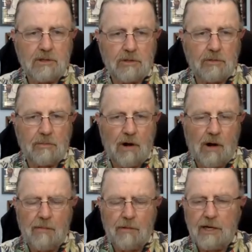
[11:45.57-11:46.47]
certain
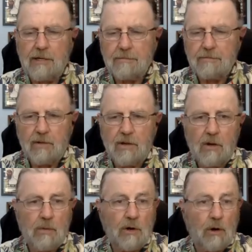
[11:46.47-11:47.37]
property,
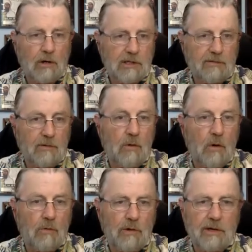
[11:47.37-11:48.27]
regardless of who
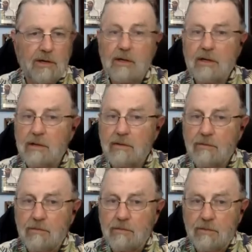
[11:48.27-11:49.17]
owned it,
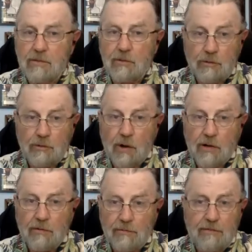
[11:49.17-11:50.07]
through
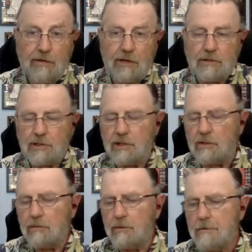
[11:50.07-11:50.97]
250 years
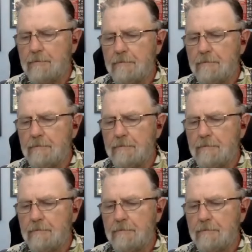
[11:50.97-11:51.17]
ago.